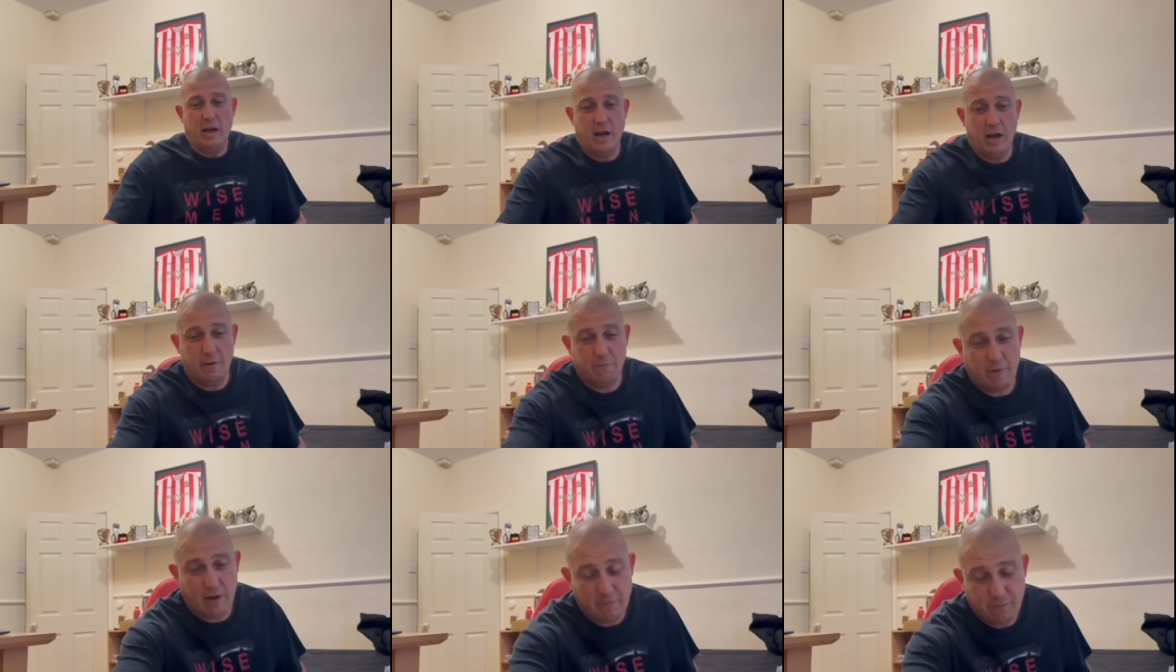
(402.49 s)

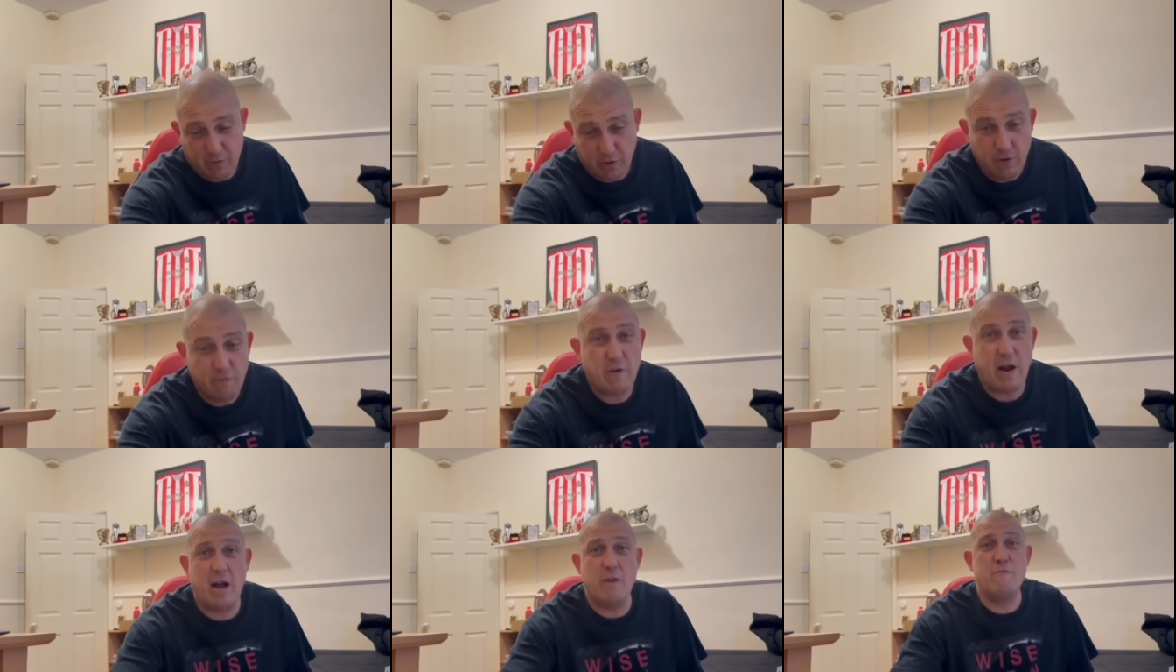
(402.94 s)

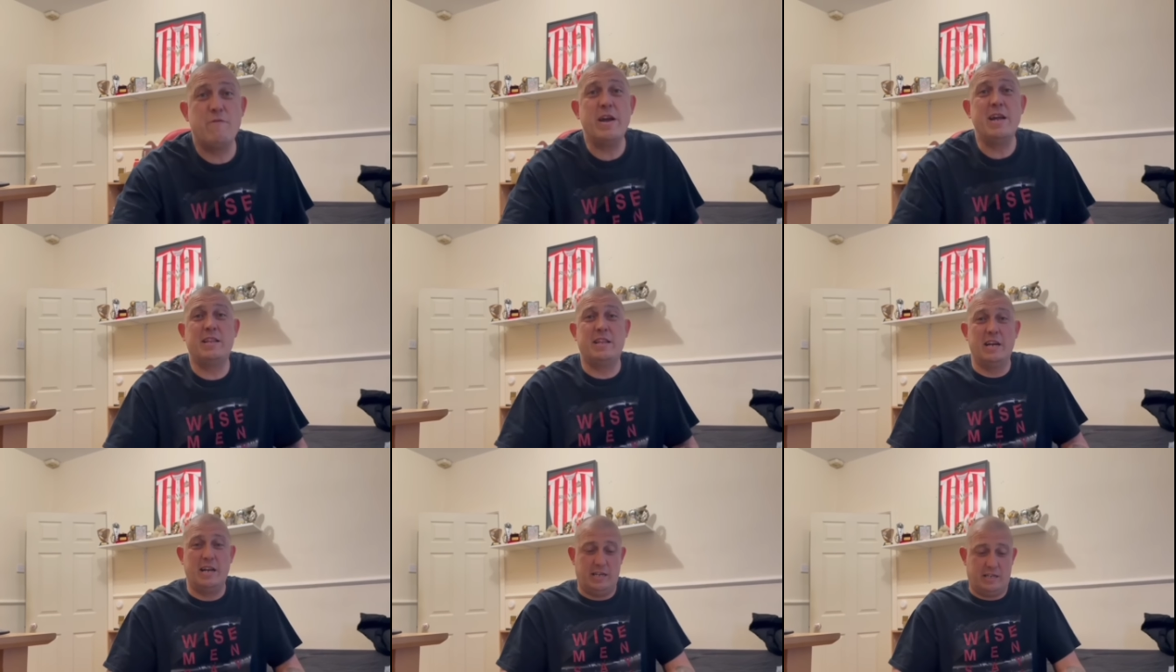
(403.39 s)
I'll
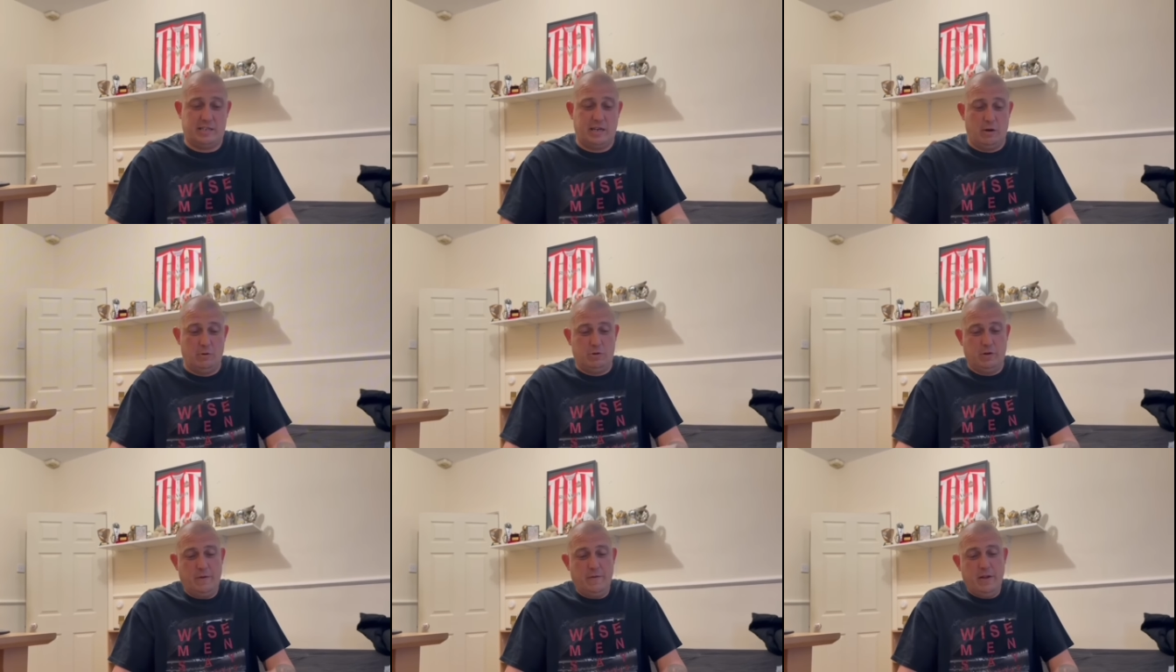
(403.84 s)
read the list
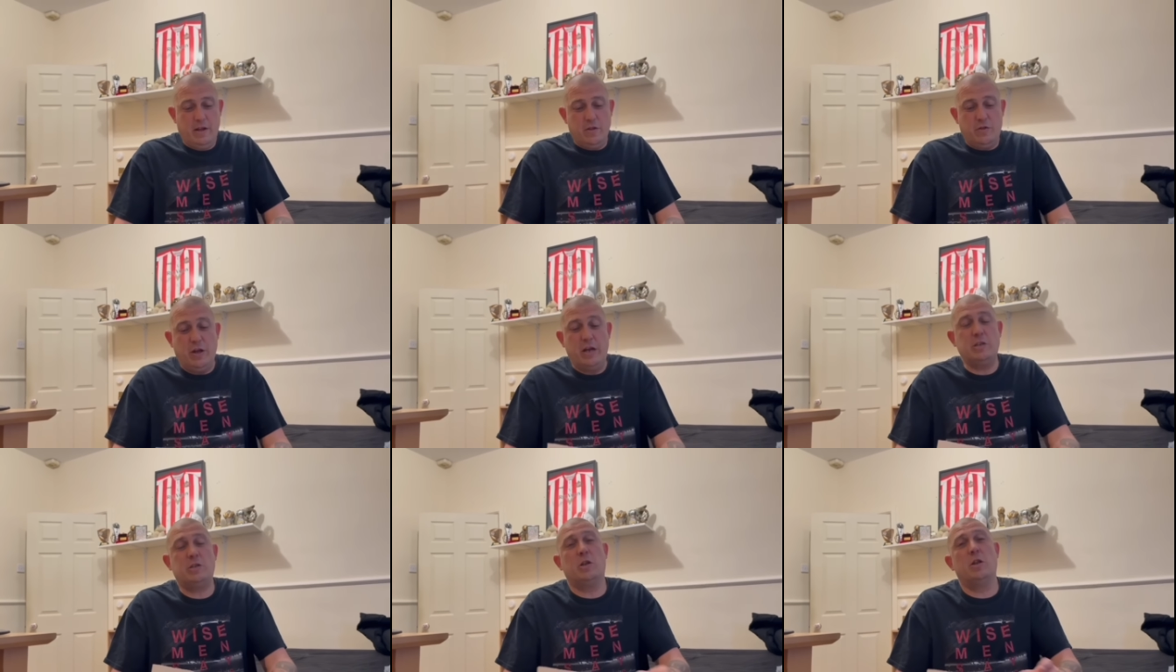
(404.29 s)
out.
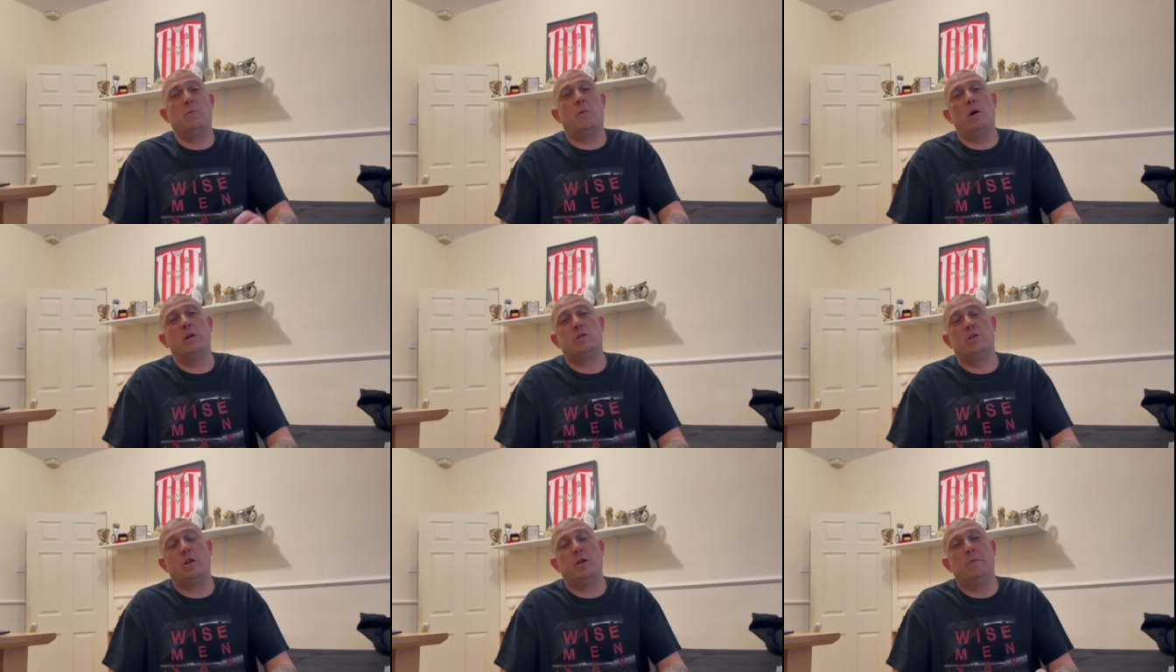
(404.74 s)
These are the
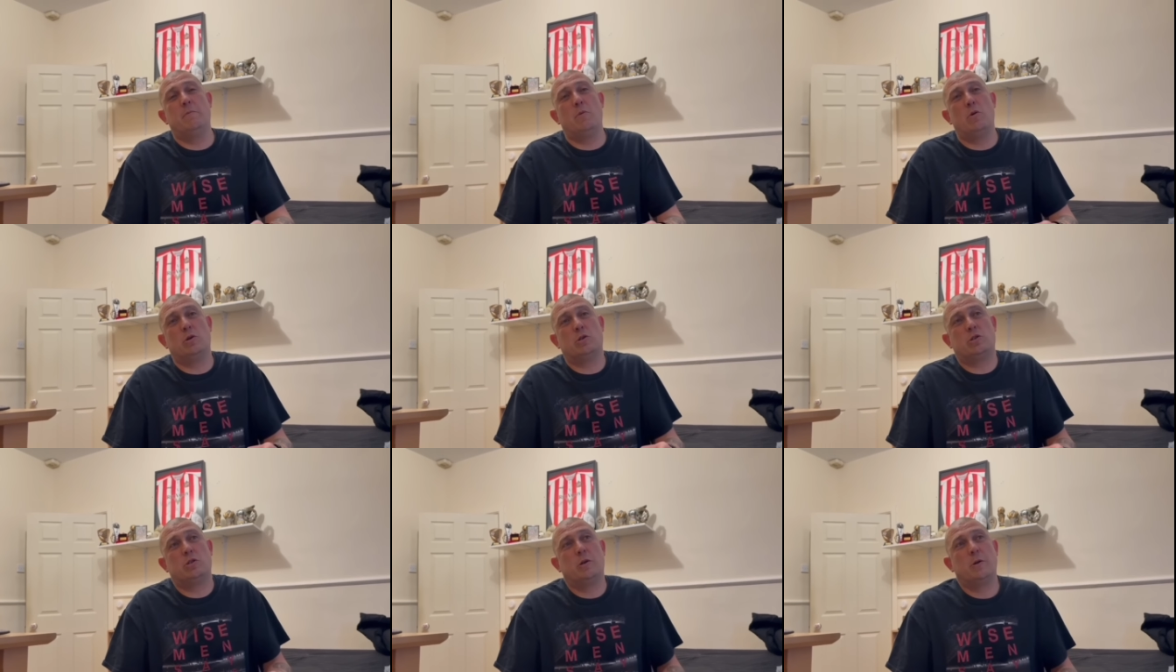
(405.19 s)
ones that are
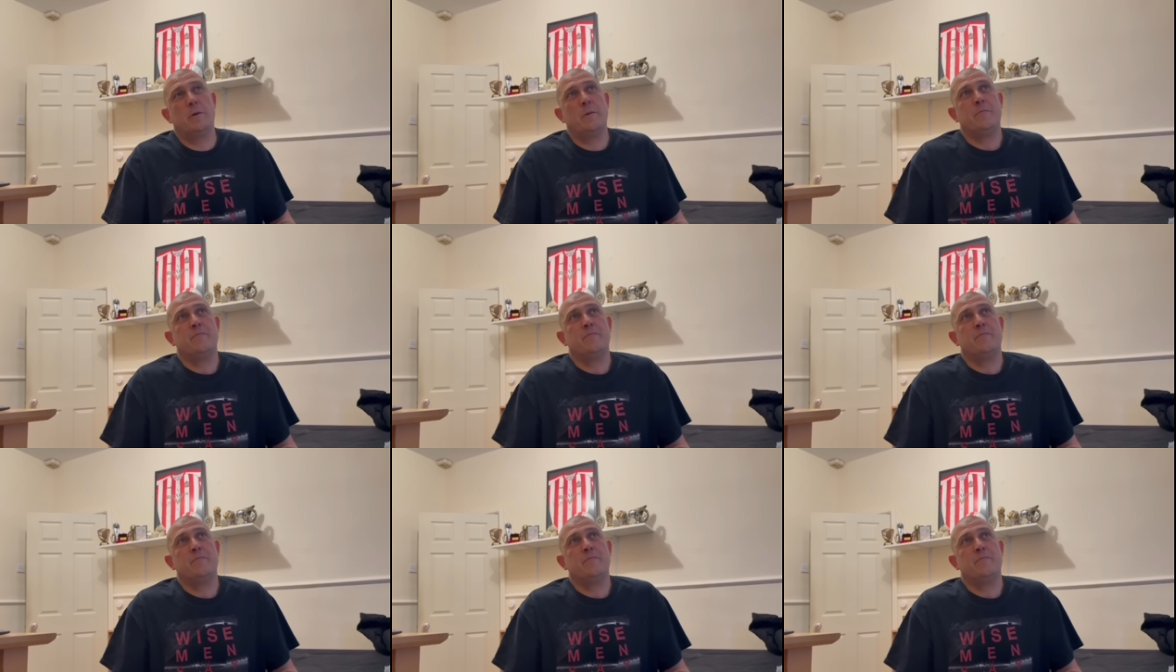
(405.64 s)
most